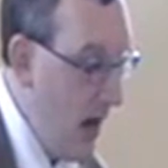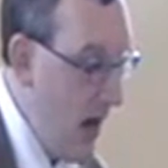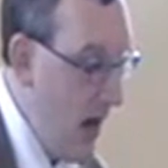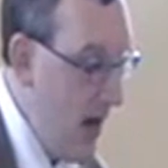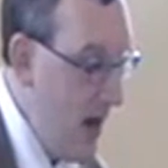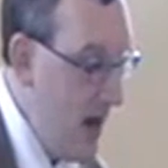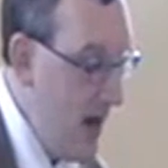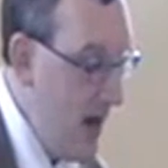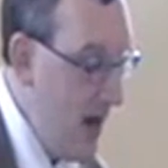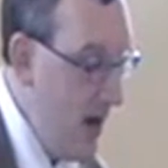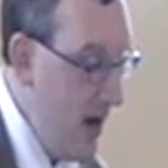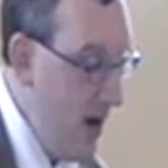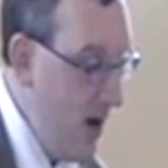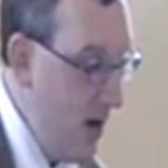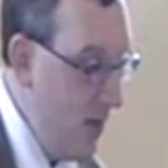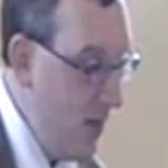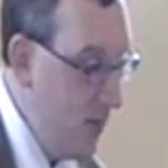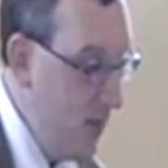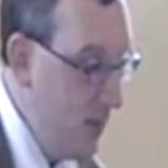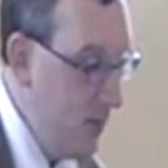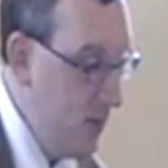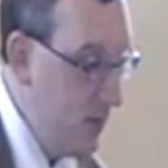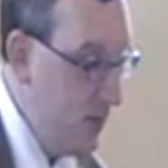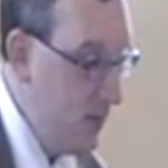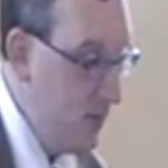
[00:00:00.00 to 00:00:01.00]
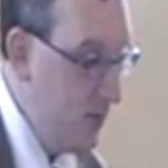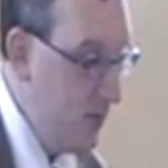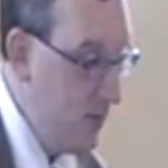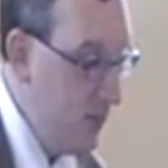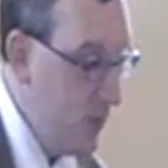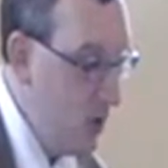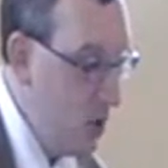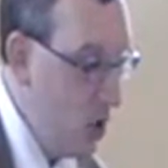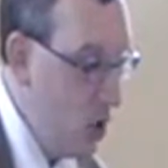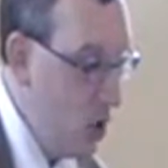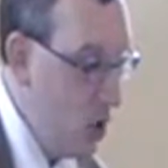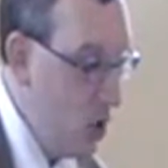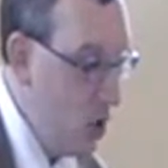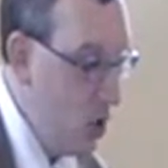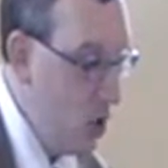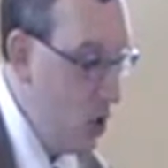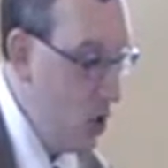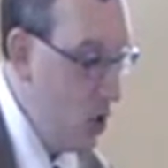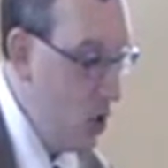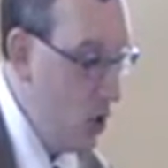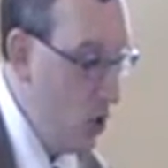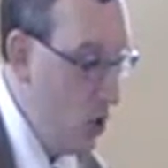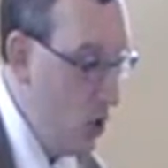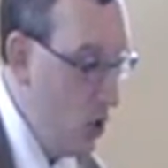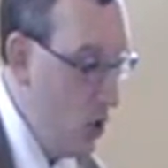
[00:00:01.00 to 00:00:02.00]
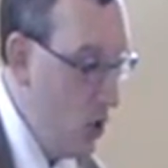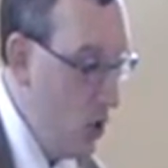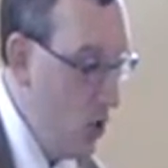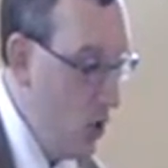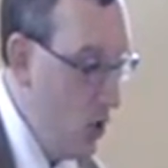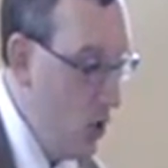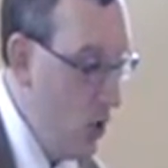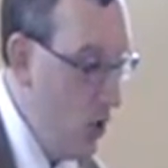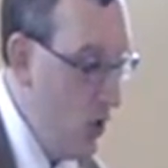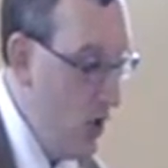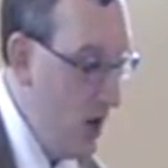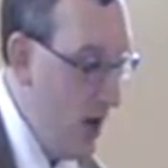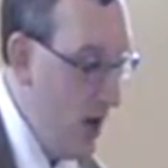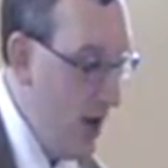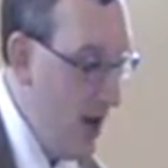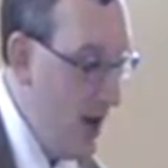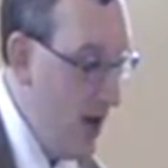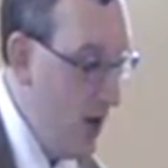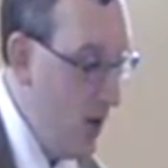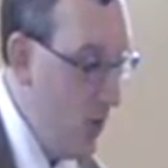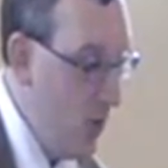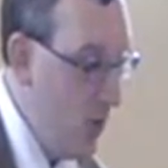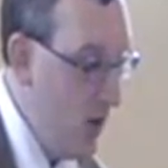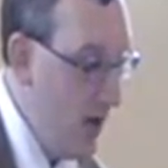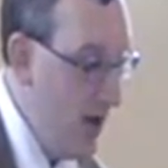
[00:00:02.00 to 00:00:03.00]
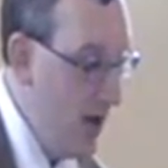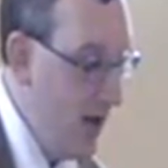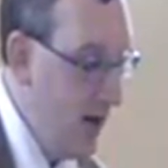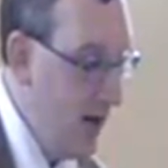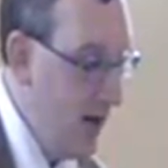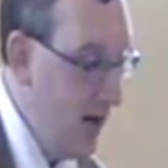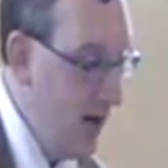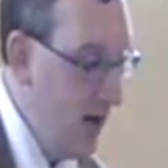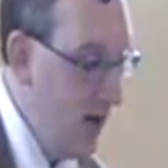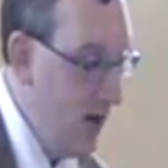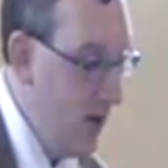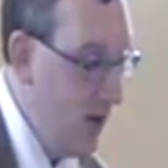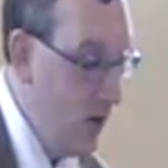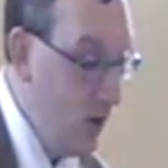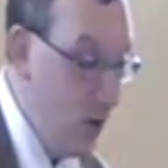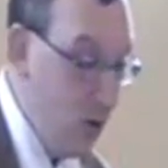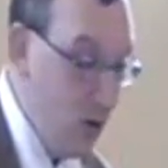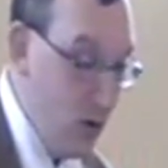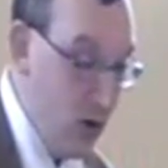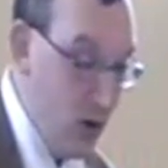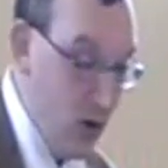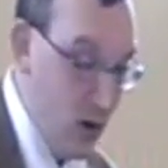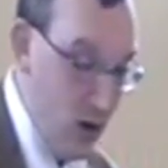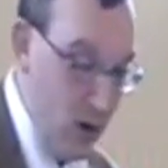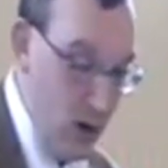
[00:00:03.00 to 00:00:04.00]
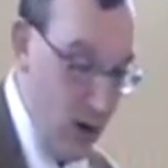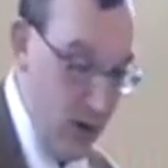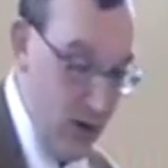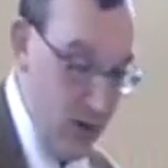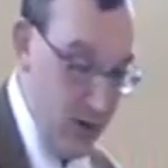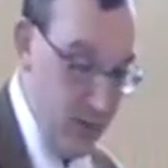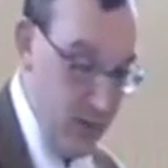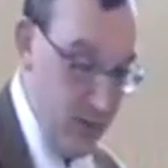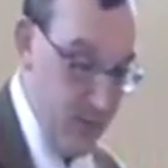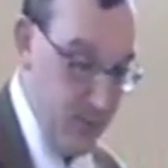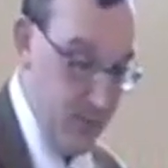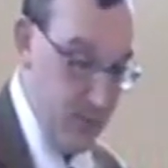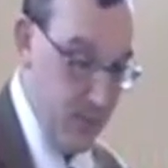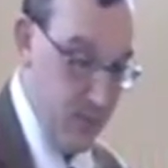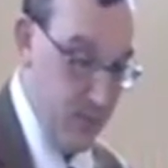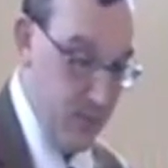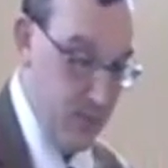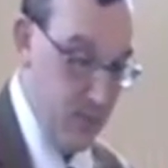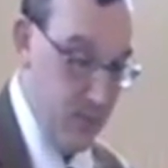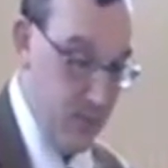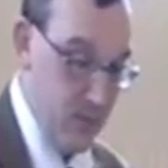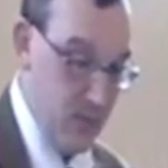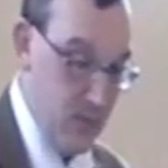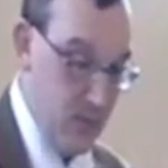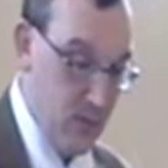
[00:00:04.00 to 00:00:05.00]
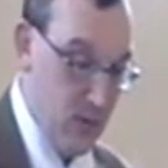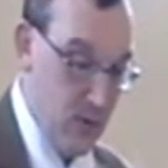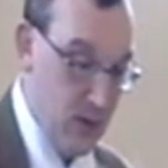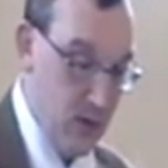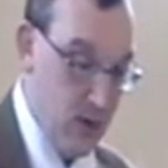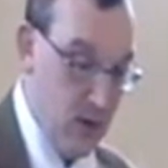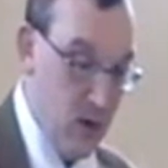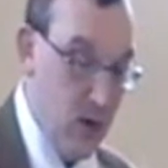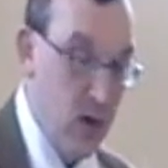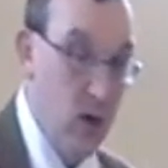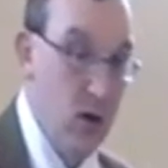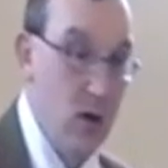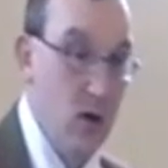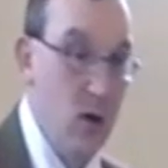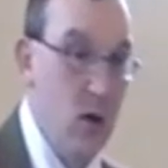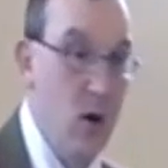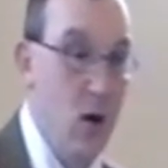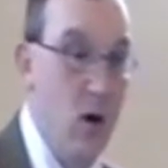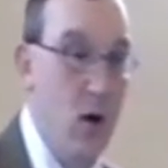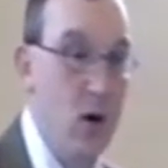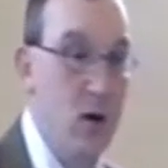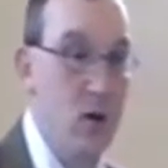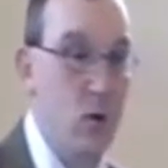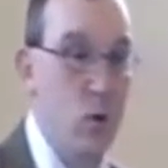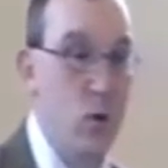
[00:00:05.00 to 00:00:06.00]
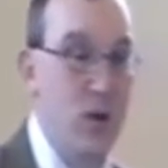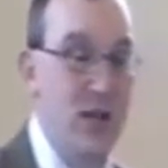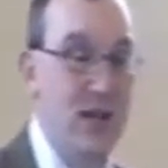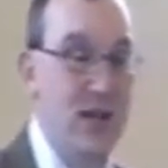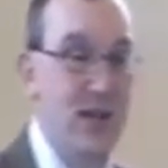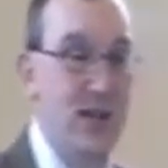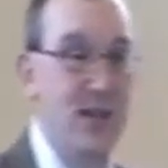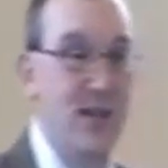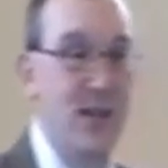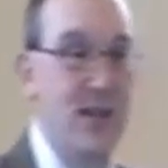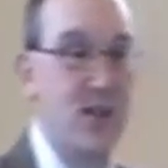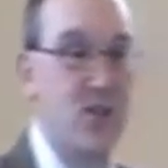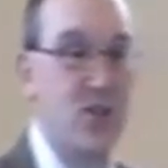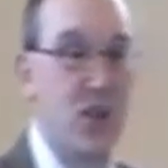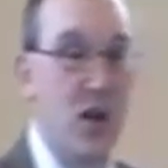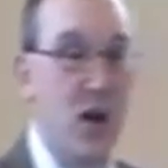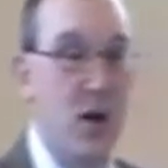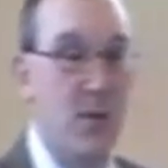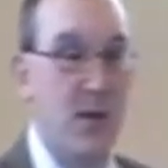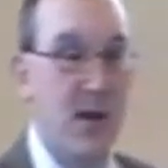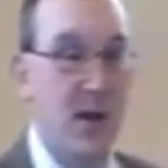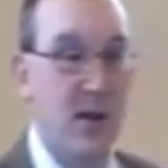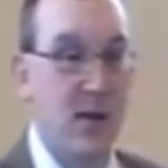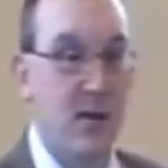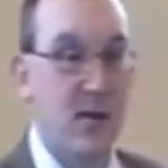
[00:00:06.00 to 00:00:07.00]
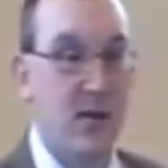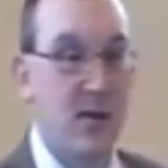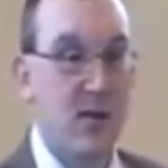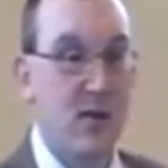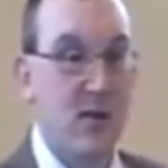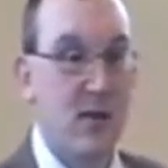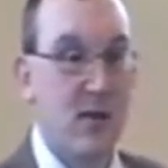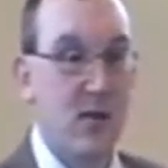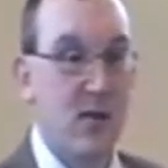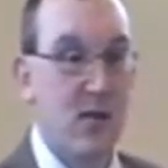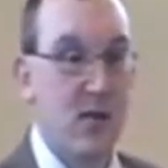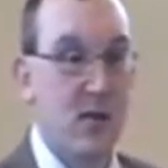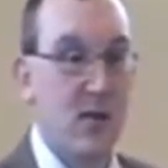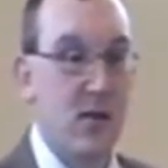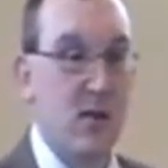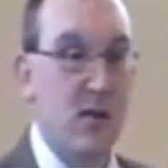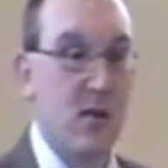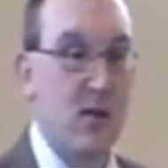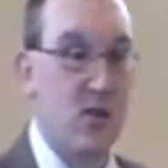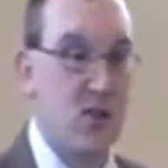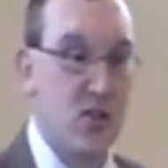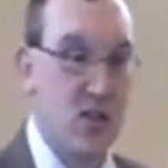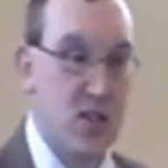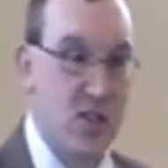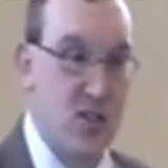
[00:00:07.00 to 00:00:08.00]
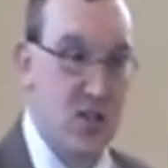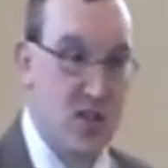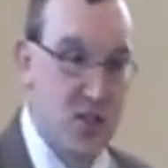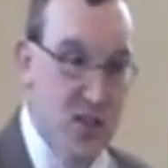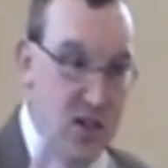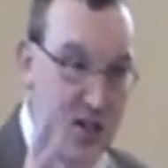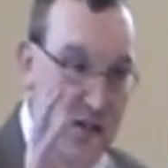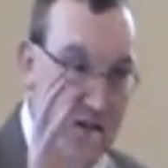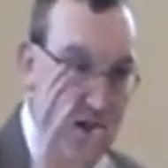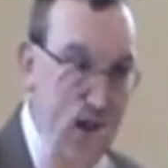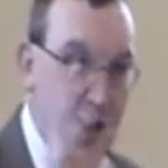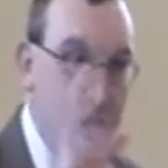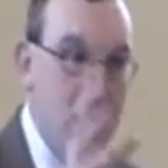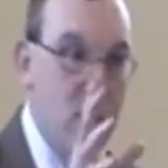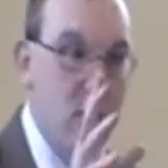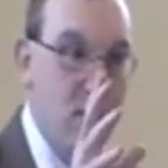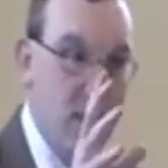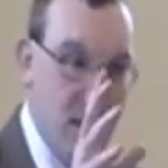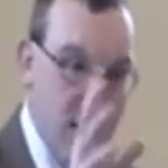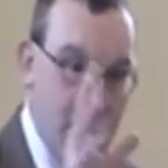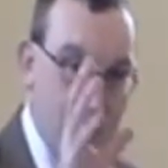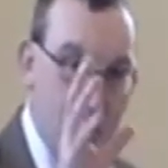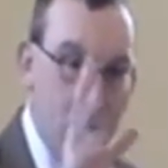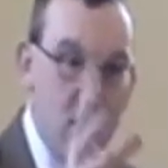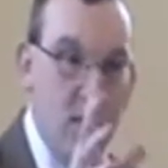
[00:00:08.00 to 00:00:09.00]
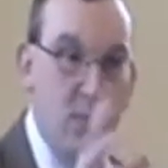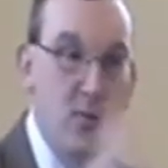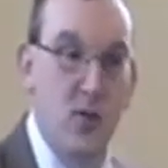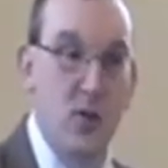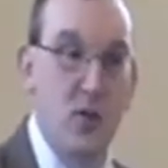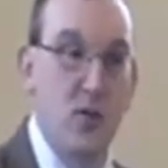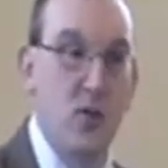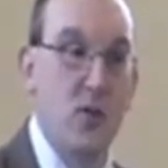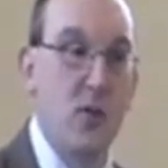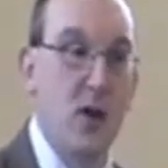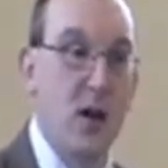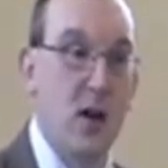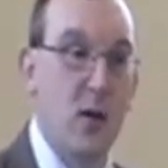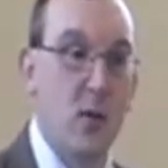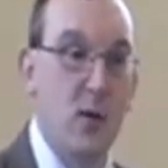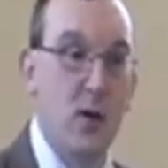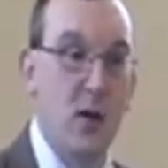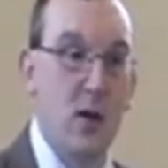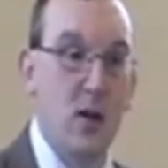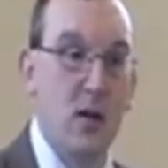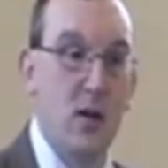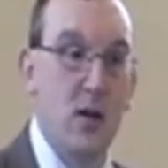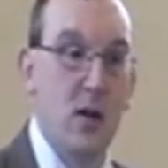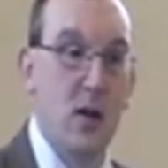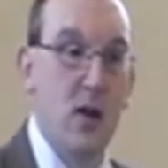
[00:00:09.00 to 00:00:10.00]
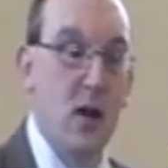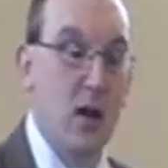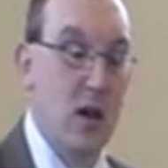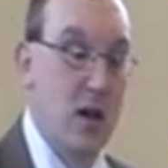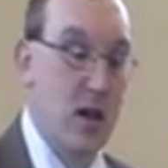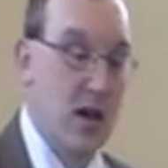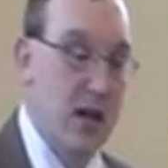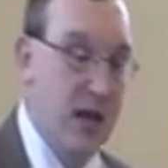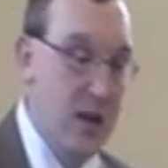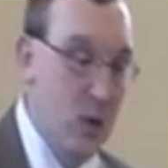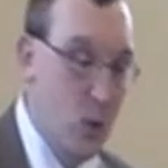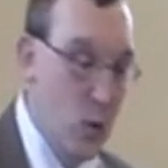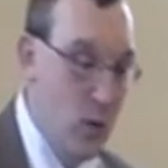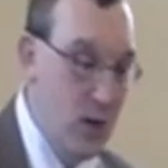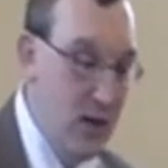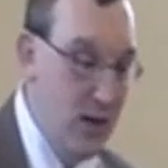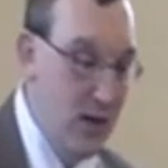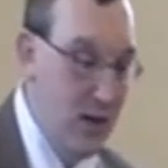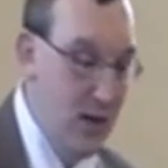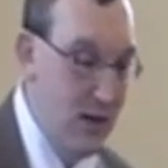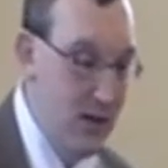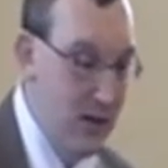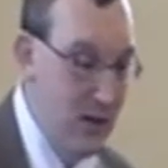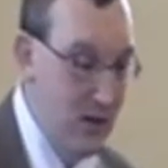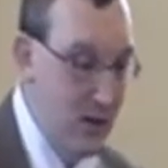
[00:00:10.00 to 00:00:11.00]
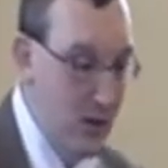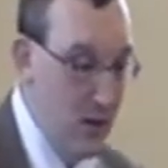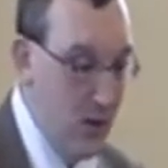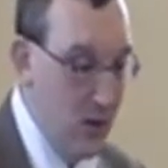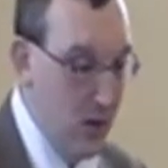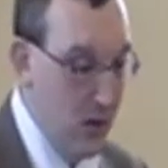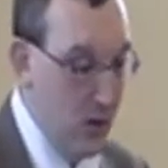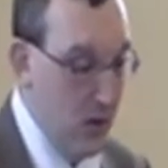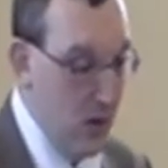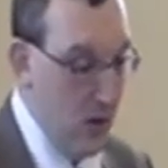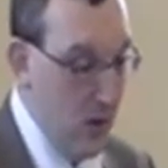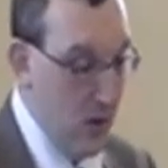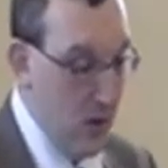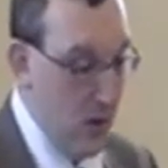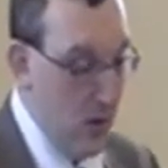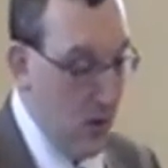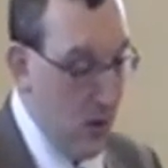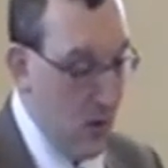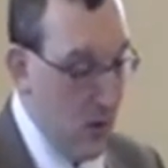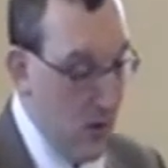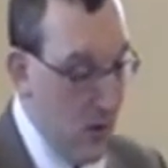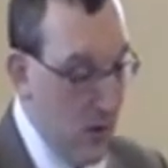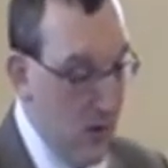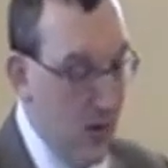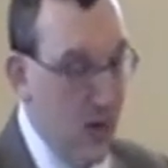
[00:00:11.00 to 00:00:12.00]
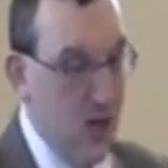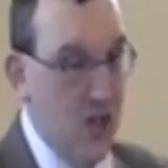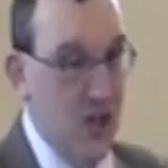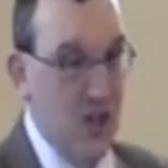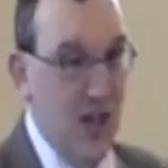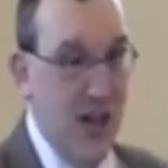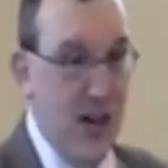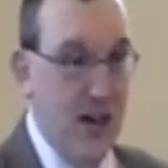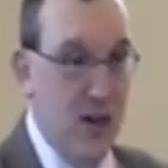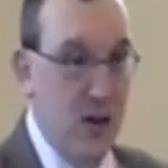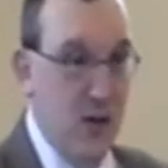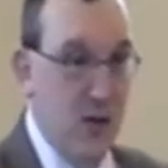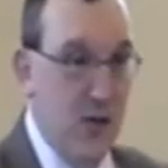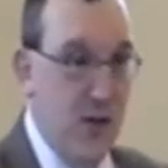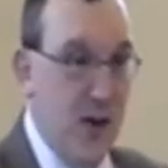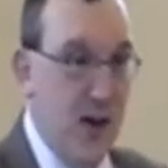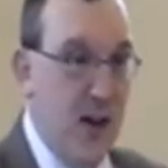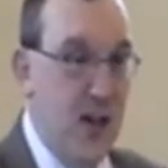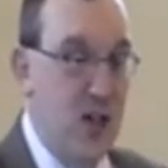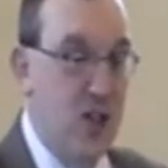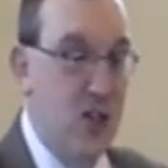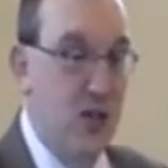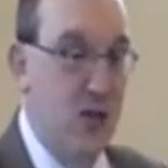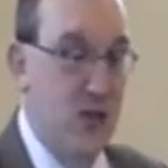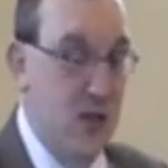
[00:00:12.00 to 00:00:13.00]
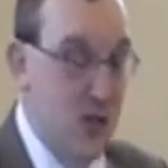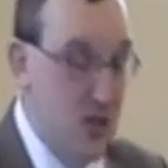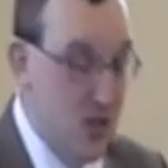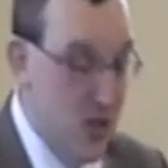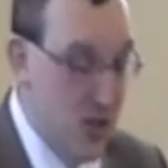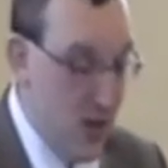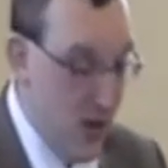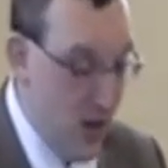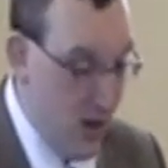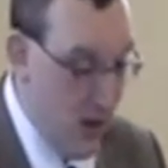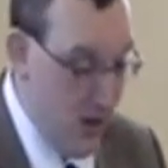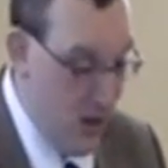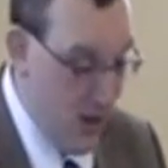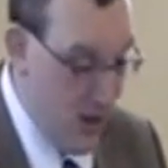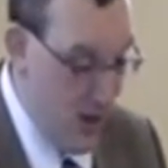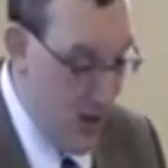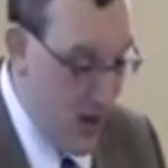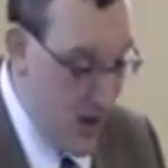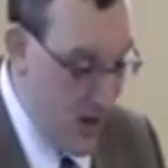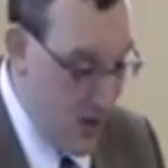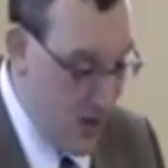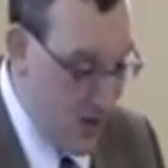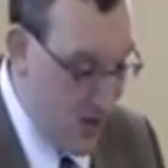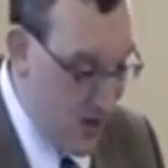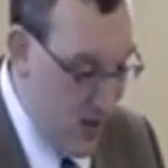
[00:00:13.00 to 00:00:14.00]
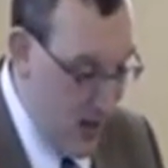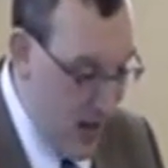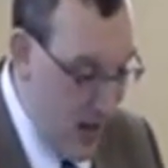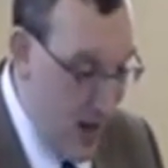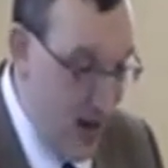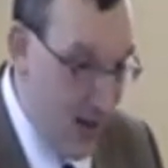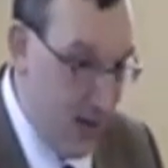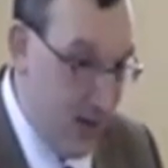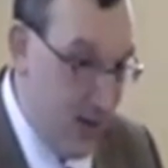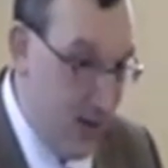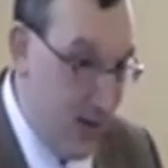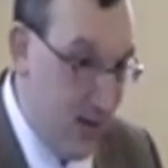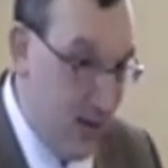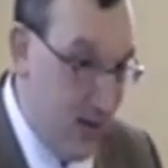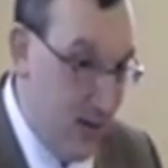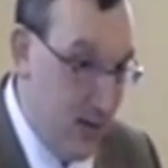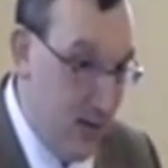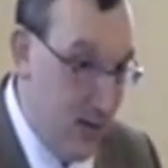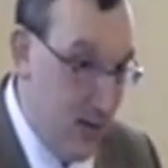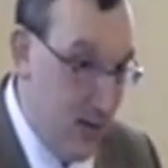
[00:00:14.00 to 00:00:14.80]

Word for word: I come to do thy will, O God. God willed his coming. And Jesus says, I, I come to do that will. He willed the sacrifice of his son as death.